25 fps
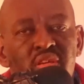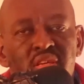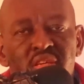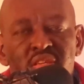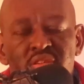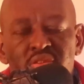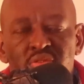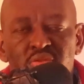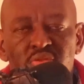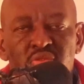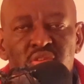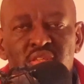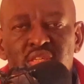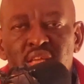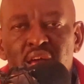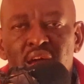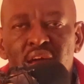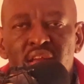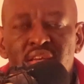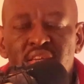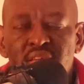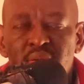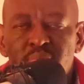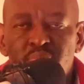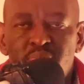is to
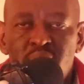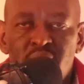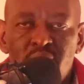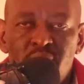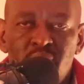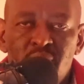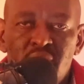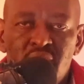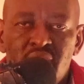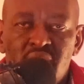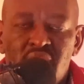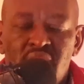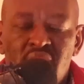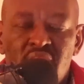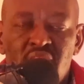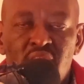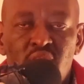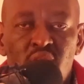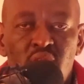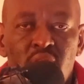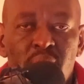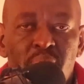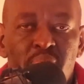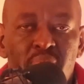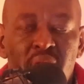start implementing
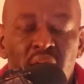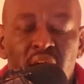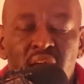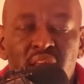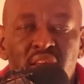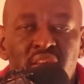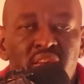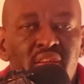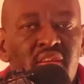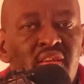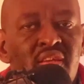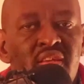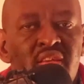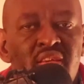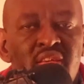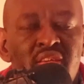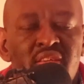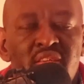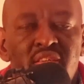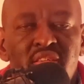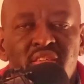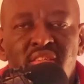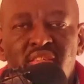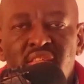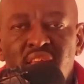your plan,
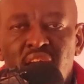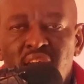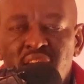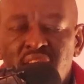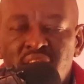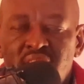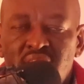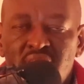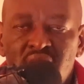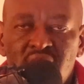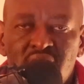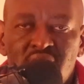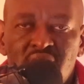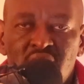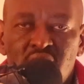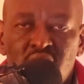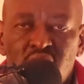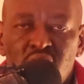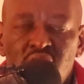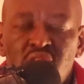start creating